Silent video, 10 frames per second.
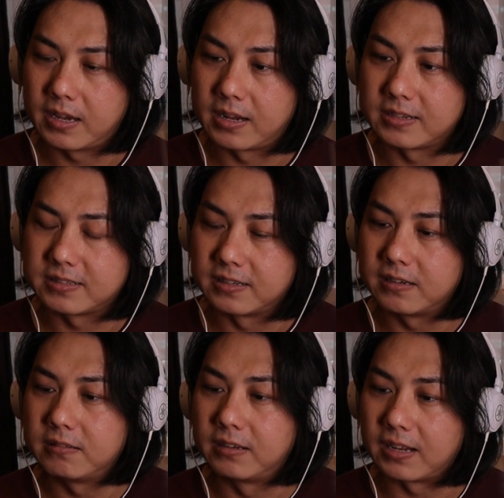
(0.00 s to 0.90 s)
And there's a
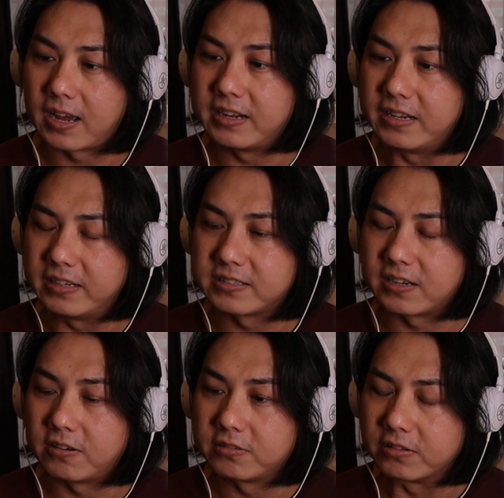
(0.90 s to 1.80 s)
little gliding
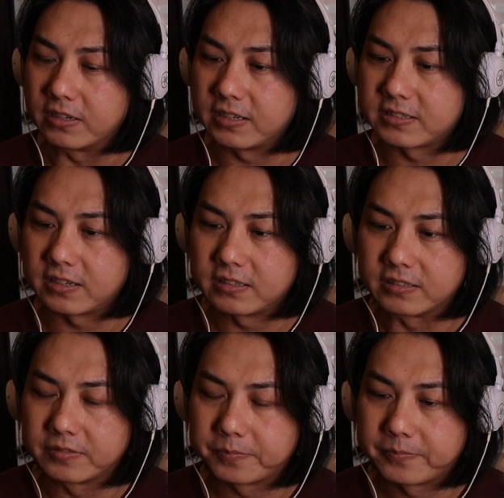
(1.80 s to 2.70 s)
sound on the guitar.
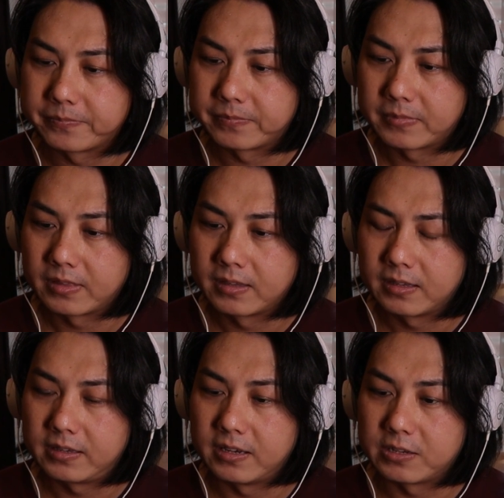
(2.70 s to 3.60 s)

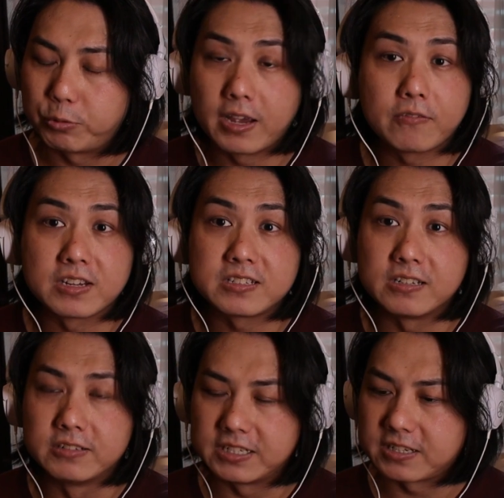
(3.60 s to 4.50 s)
Here we have the
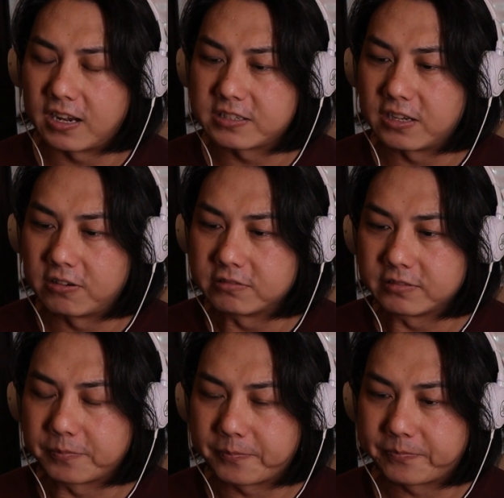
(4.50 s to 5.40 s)
steel guitar sound.